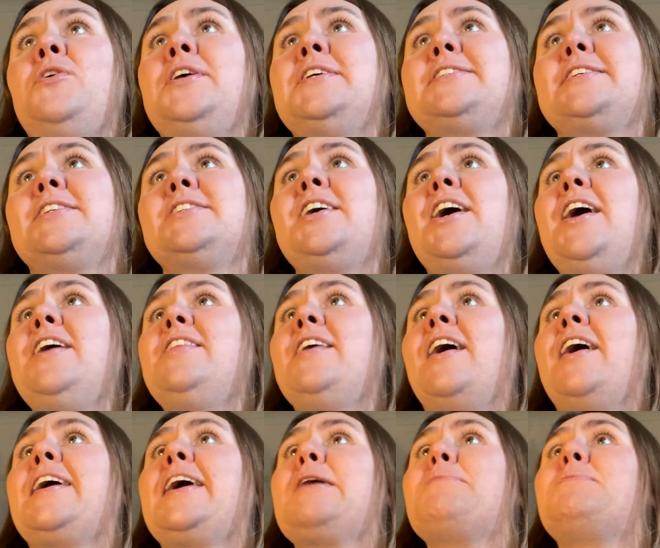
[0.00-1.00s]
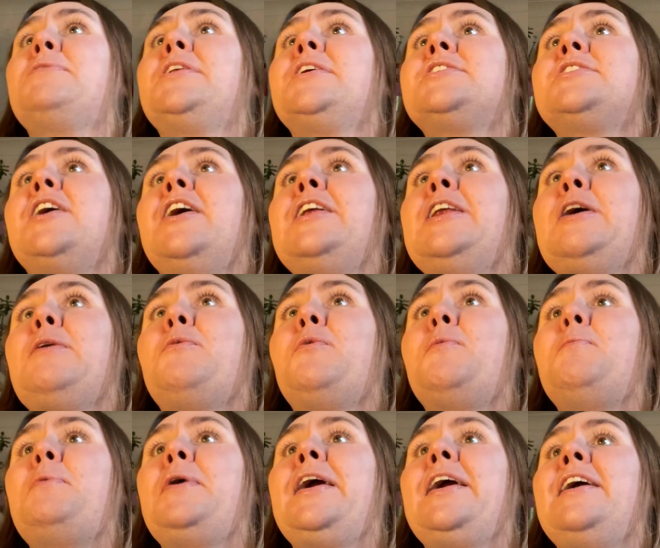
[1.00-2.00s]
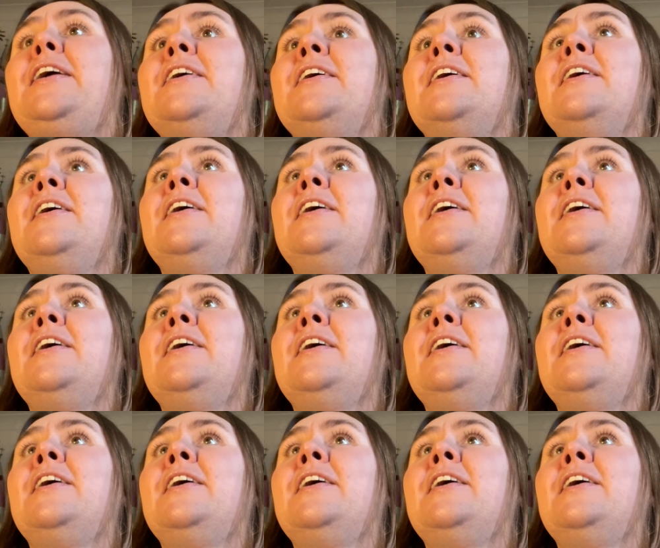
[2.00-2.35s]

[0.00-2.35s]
It's the time that I am and the time I will be,